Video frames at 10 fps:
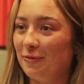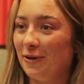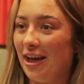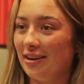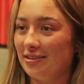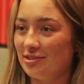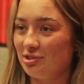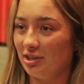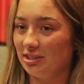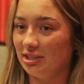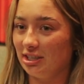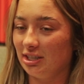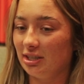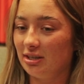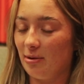We had an
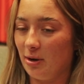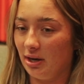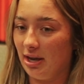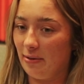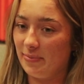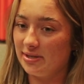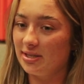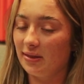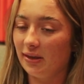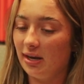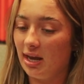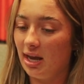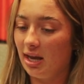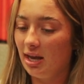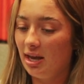instructor come on campus and lead it.